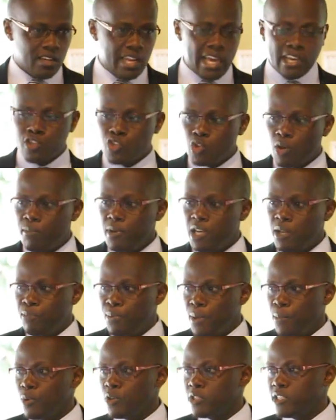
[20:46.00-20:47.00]
like so many
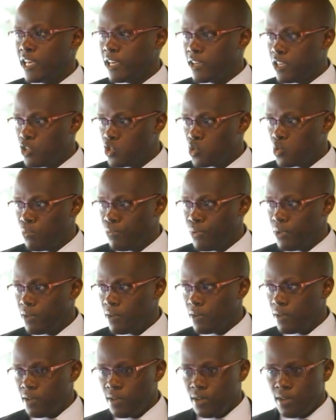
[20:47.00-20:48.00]
people take it to
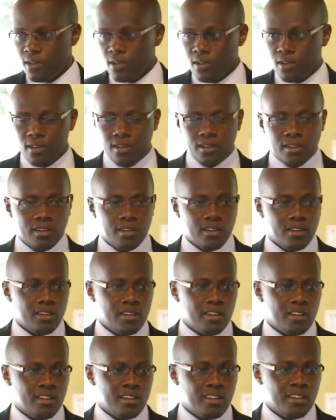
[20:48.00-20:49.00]

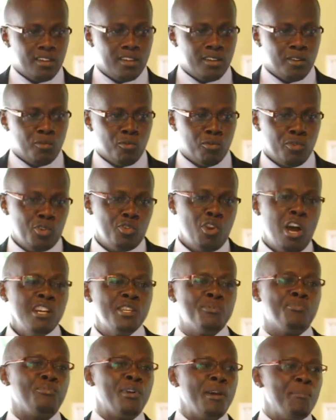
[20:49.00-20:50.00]
be. You
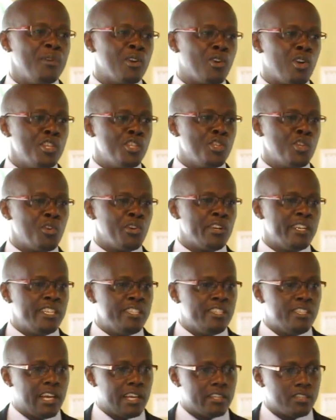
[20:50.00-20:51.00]
don't pray because you're
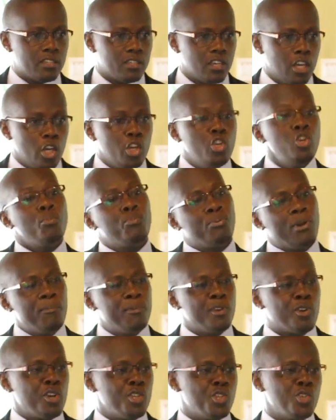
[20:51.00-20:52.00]
religious. You pray
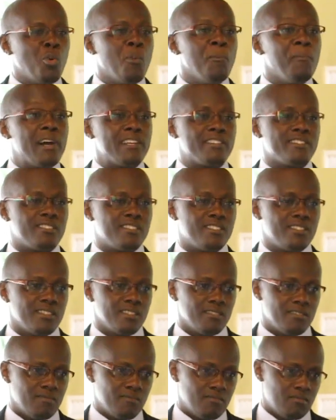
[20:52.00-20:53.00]
because you must.
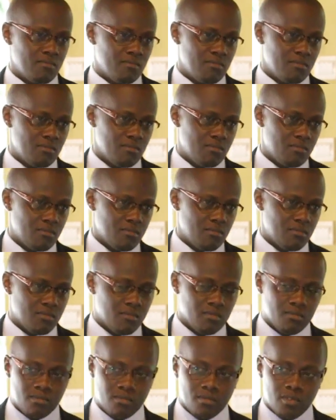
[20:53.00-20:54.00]

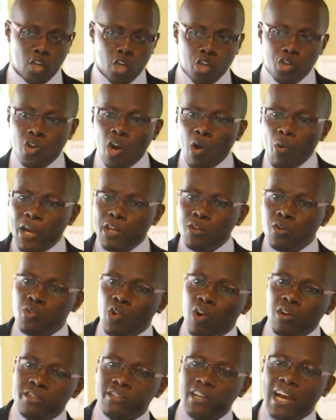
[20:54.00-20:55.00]
You know, when you
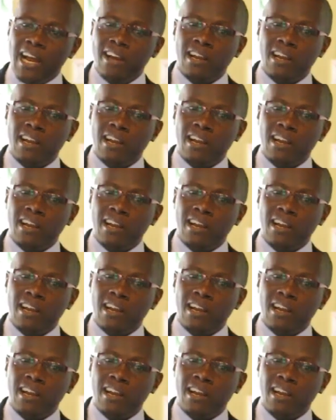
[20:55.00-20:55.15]
don't